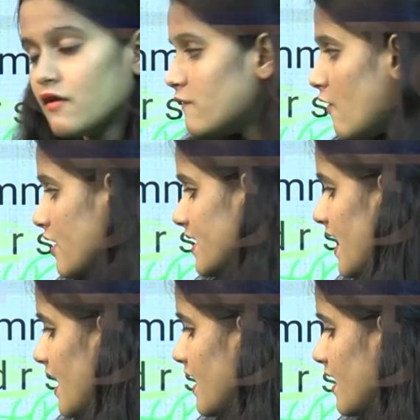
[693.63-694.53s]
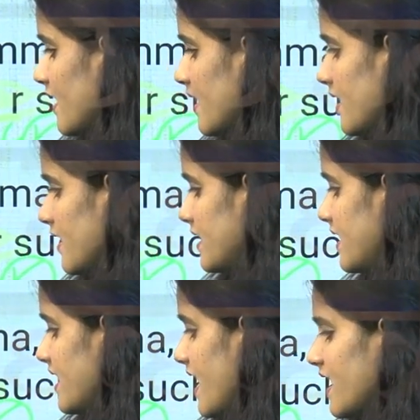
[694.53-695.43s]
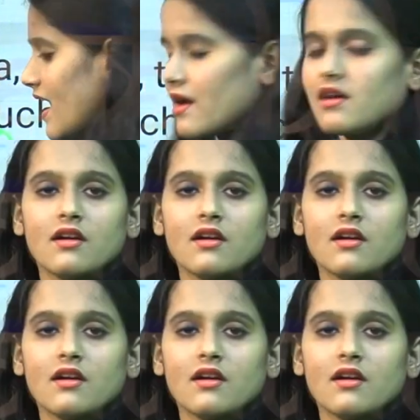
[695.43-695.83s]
For the D and R,